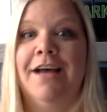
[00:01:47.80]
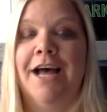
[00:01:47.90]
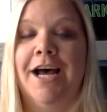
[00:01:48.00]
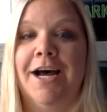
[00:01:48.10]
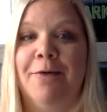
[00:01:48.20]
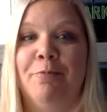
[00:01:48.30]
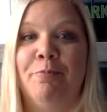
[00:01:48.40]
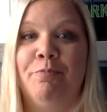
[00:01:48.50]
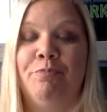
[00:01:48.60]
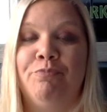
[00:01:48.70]

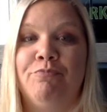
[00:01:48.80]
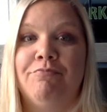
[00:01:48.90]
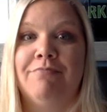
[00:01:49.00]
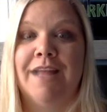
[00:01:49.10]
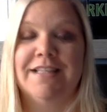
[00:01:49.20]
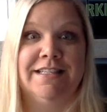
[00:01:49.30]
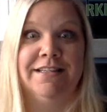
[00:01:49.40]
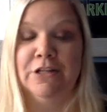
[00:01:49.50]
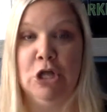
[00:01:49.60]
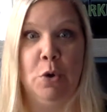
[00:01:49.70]
has
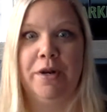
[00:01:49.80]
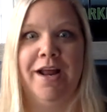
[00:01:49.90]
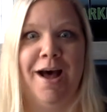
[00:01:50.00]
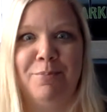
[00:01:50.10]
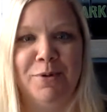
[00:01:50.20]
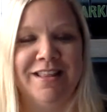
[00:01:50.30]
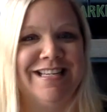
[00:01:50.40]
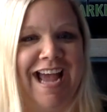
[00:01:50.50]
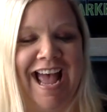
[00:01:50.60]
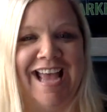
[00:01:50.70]
loaded up with
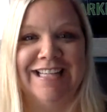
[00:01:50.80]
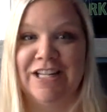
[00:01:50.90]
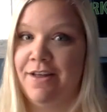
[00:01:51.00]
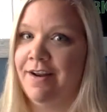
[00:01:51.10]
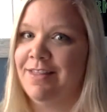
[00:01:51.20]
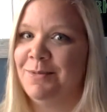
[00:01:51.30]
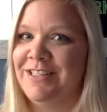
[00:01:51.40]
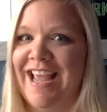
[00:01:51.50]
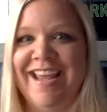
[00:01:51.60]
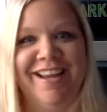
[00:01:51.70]
tags. A lot of them are
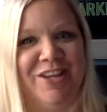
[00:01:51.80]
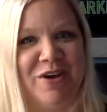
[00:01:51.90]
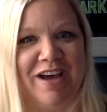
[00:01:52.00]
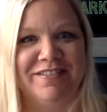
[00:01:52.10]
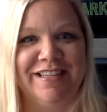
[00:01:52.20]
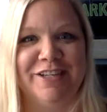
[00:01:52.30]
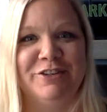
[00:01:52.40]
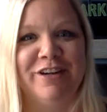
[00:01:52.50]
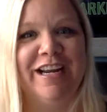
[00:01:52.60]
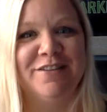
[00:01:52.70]
taken. You have to get
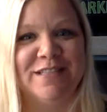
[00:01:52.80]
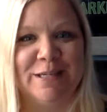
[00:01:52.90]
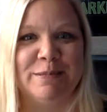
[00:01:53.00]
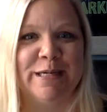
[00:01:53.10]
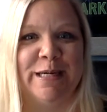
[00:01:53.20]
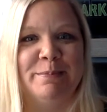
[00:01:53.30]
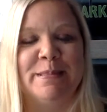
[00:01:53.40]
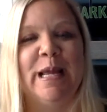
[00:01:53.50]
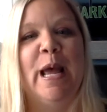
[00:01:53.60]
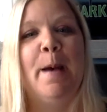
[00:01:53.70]
creative sometimes.